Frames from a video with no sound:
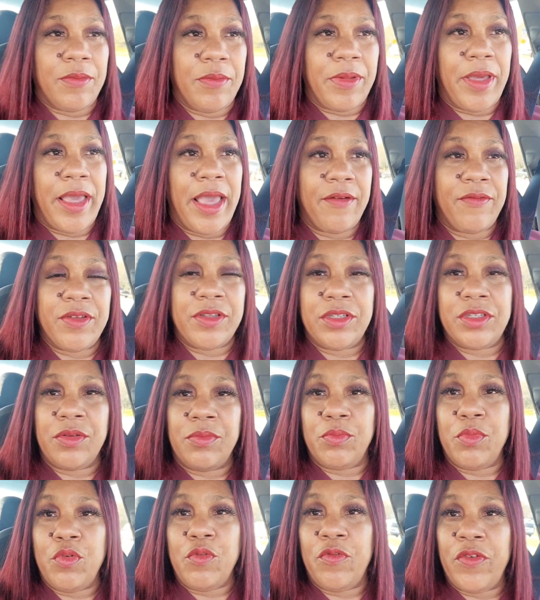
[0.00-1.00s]
having to
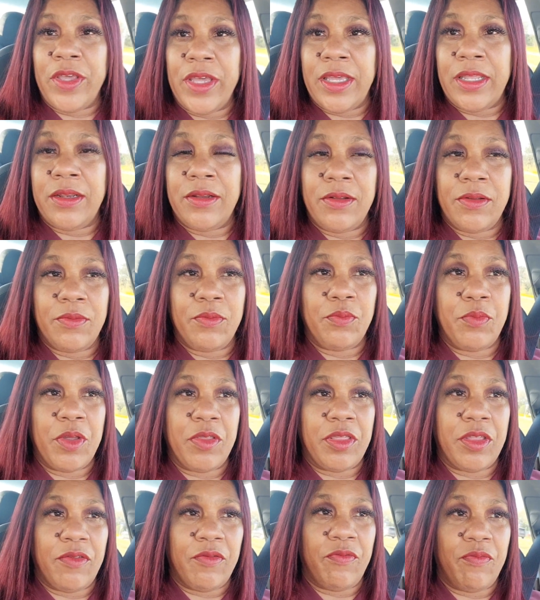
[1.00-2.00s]
move in
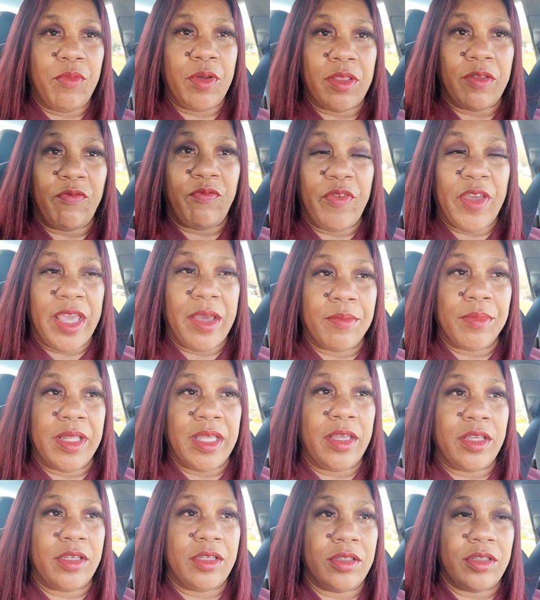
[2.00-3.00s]
with
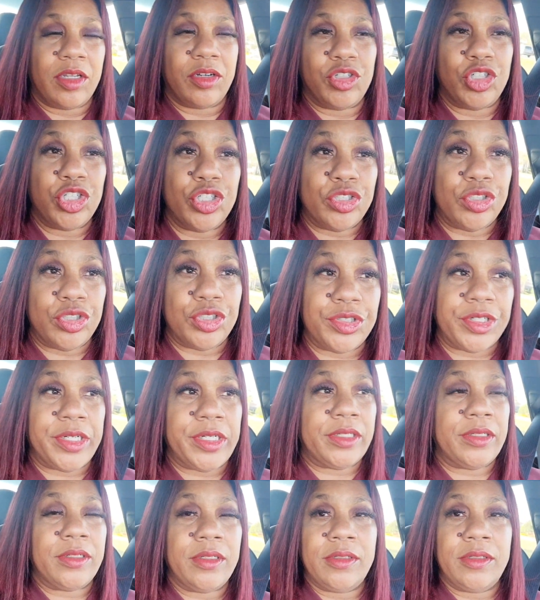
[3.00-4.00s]
family, their children.